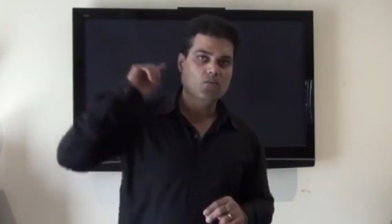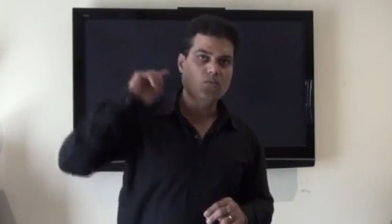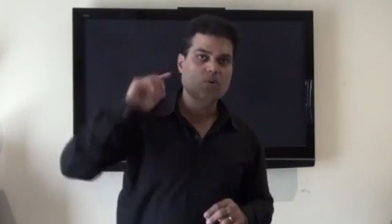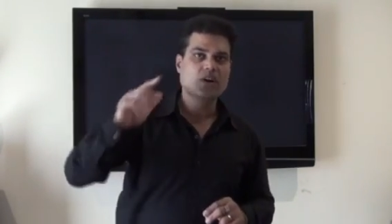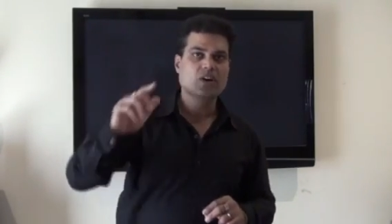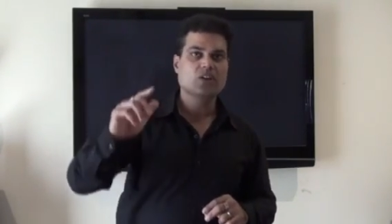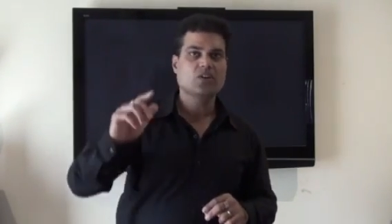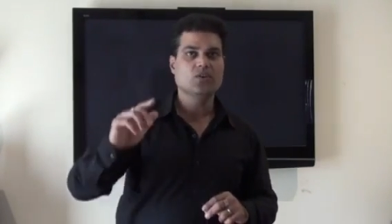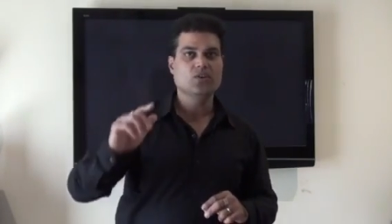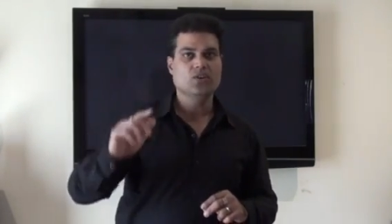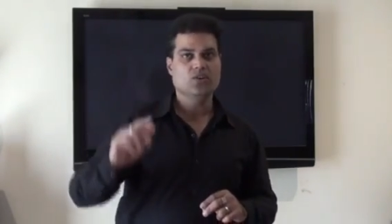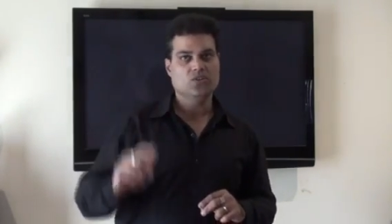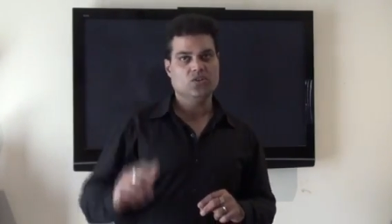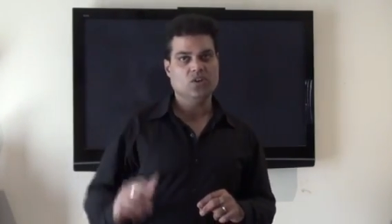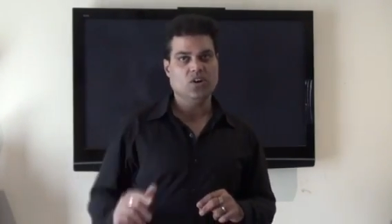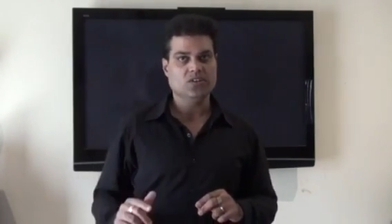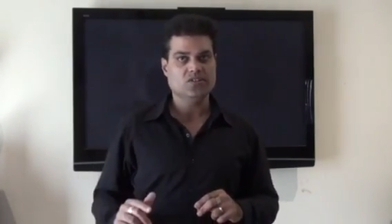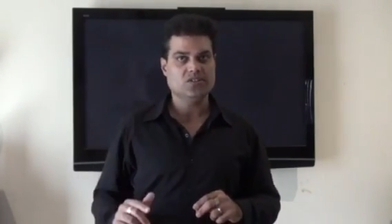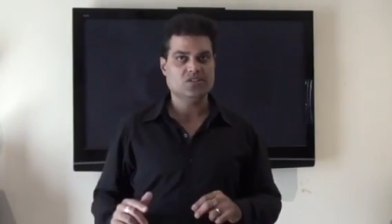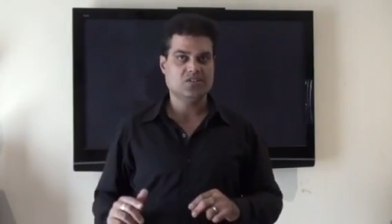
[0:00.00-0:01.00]
work on your
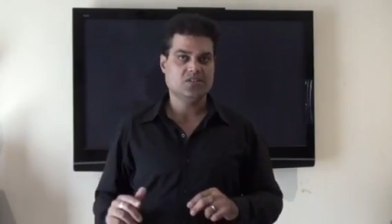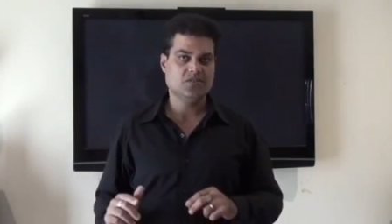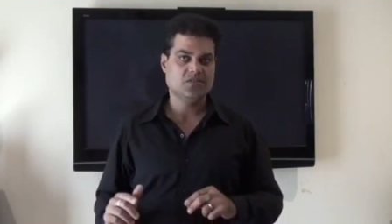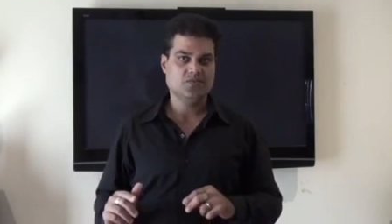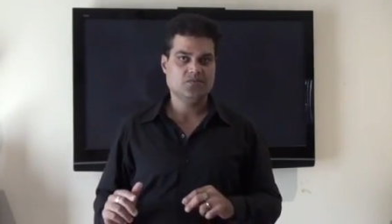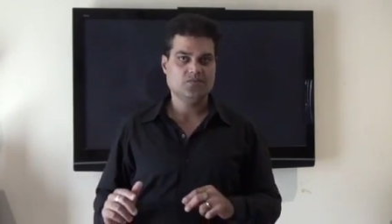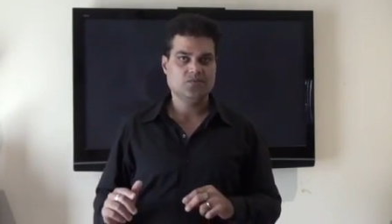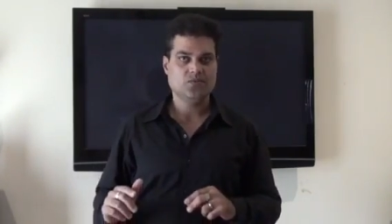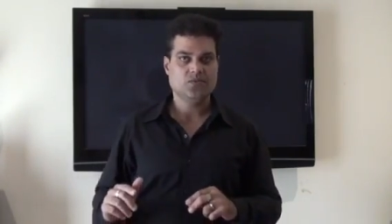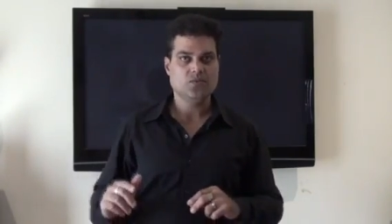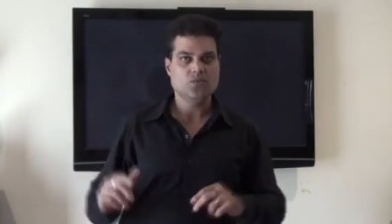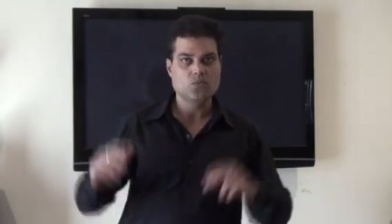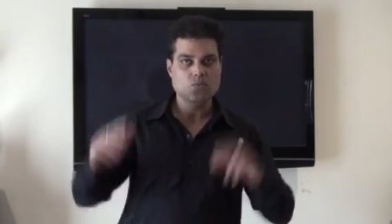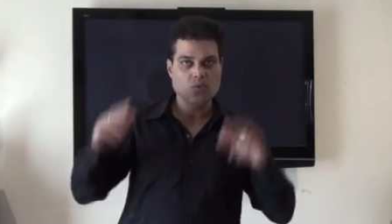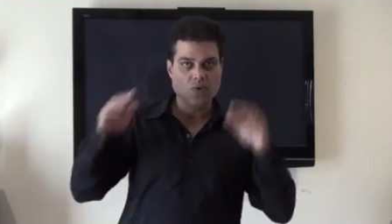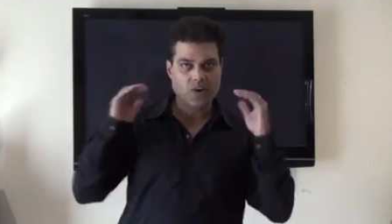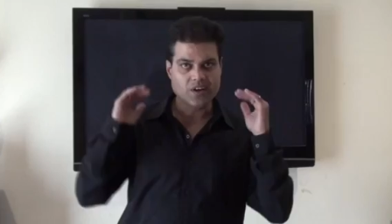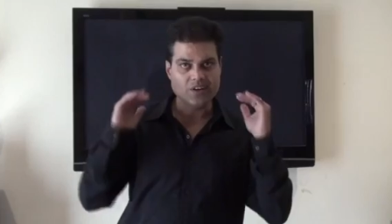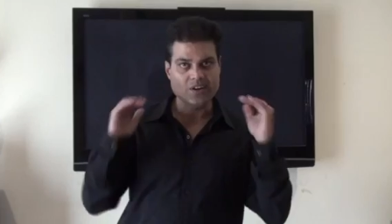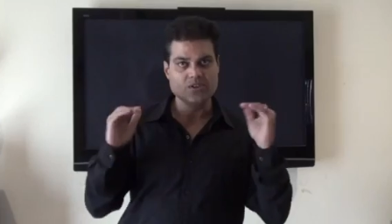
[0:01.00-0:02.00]
thoughts,
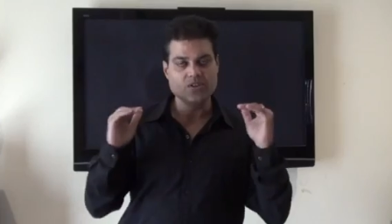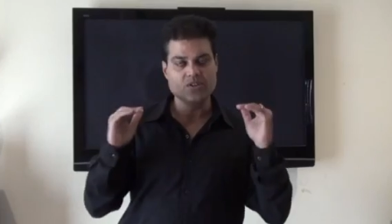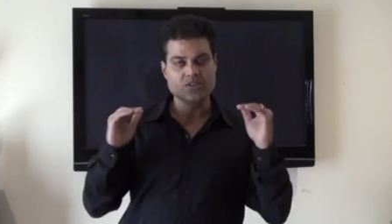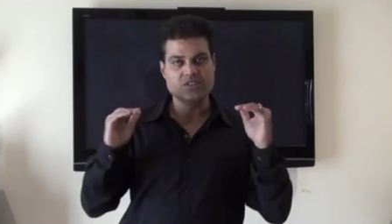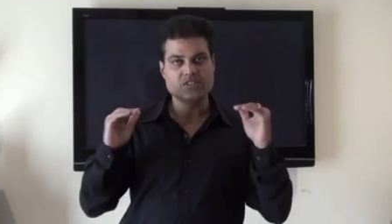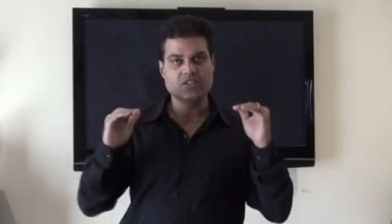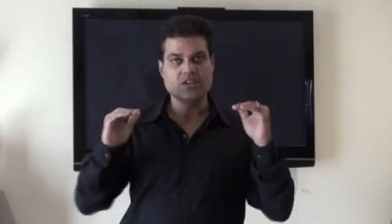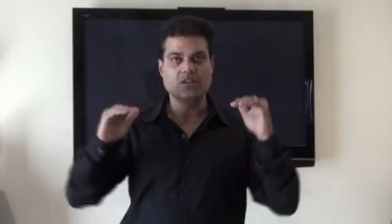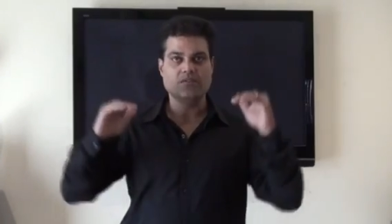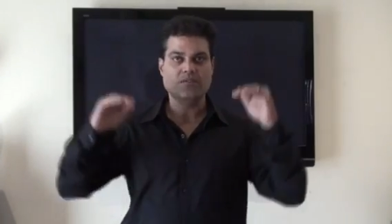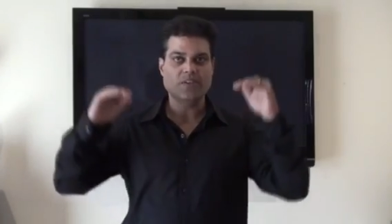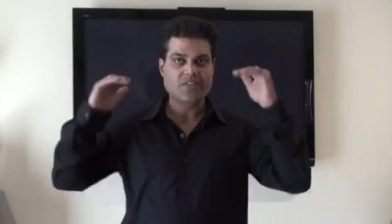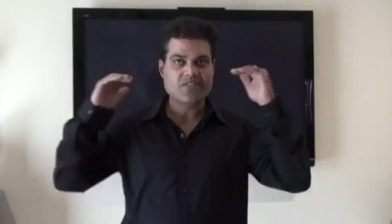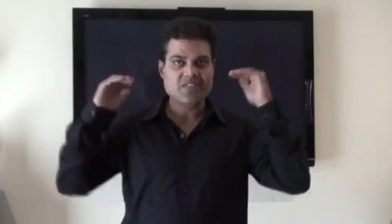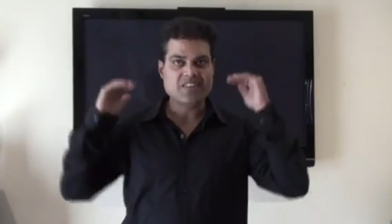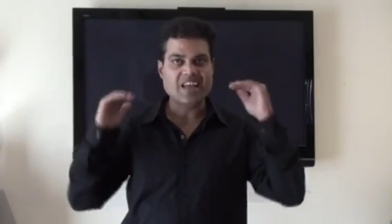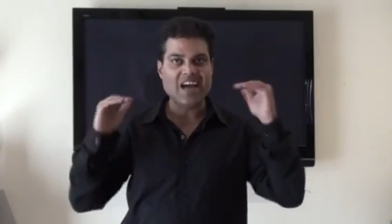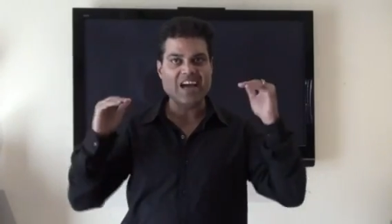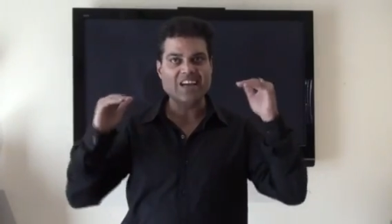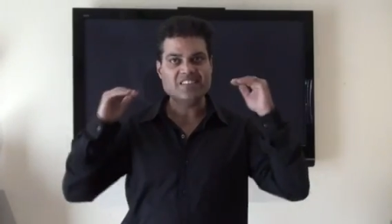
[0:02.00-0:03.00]
work on yourself,
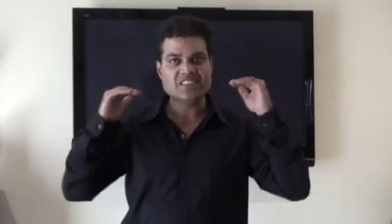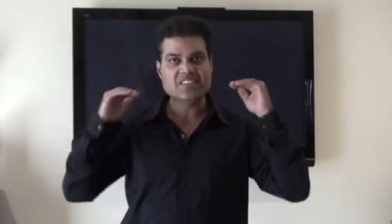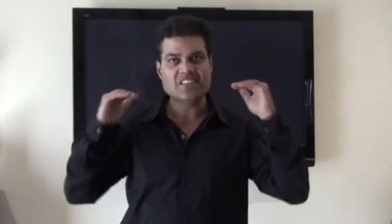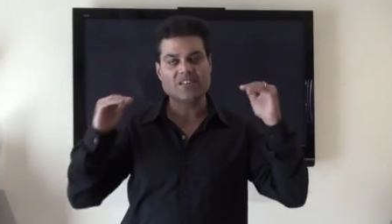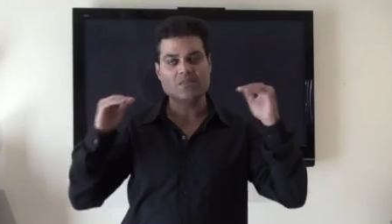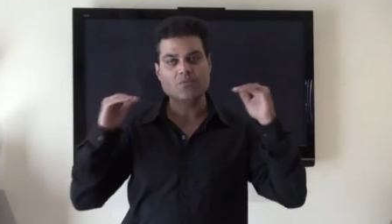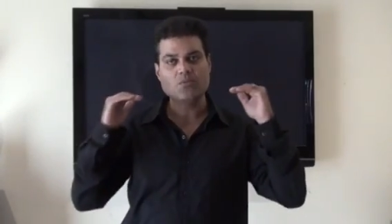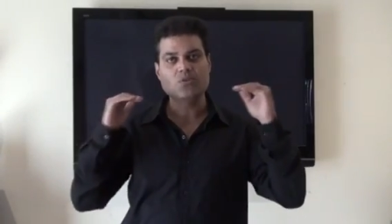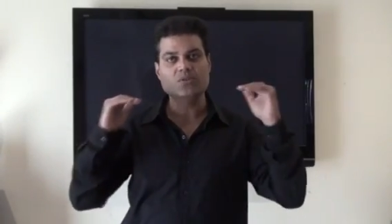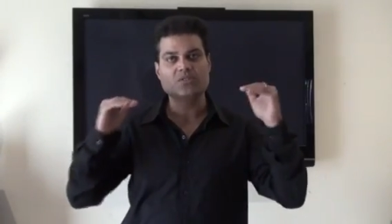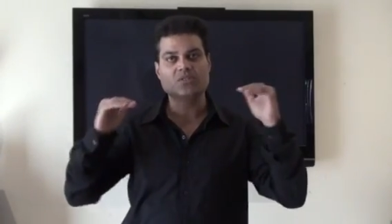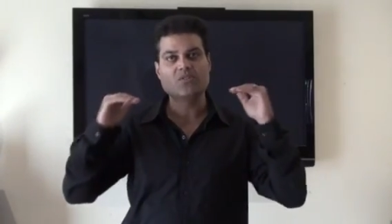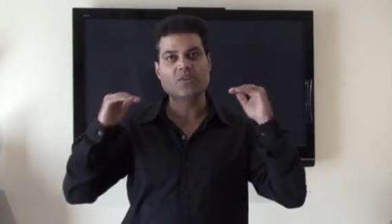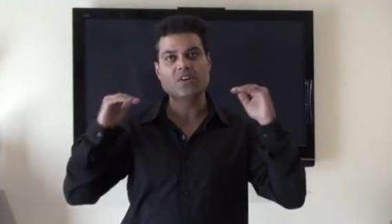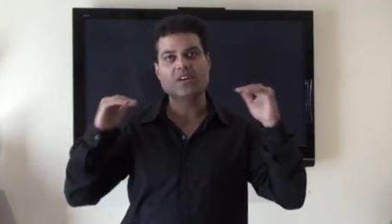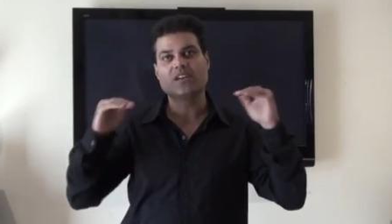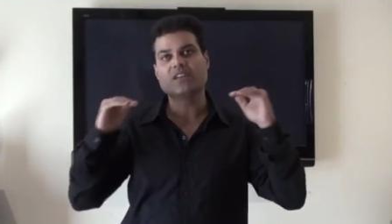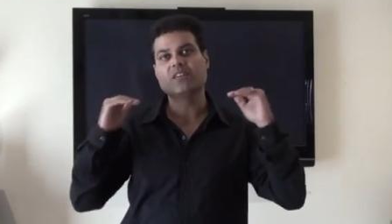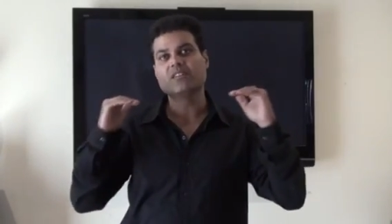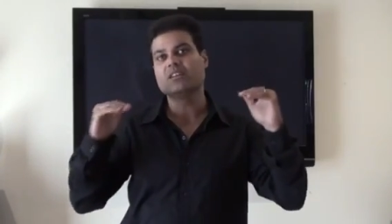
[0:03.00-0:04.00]
and that is the most
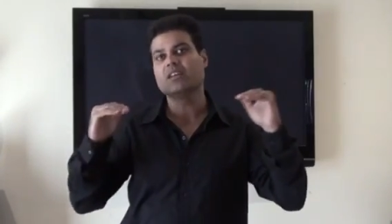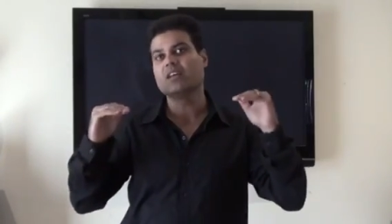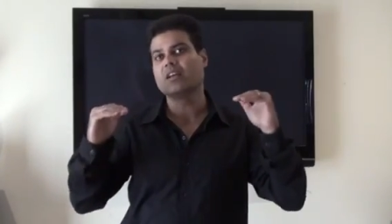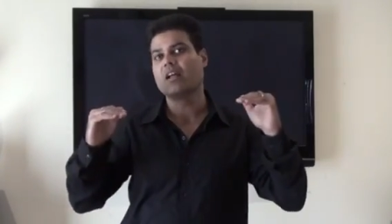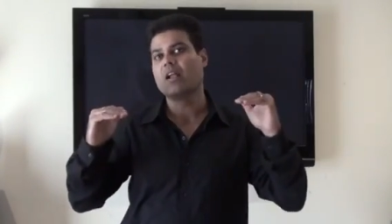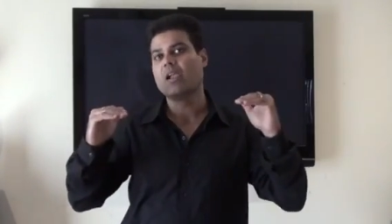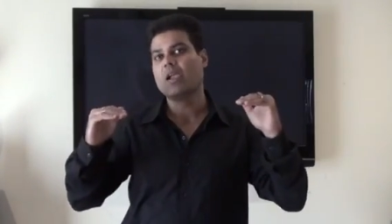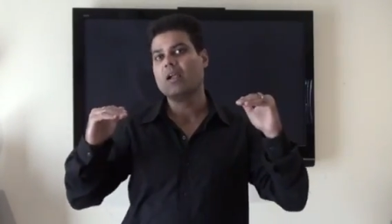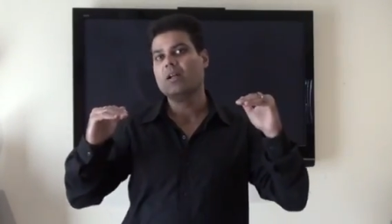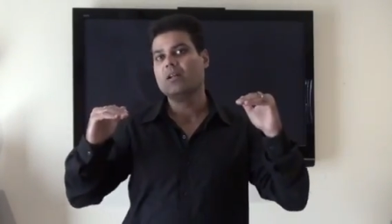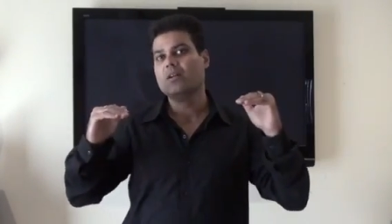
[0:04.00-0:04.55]
critical thing.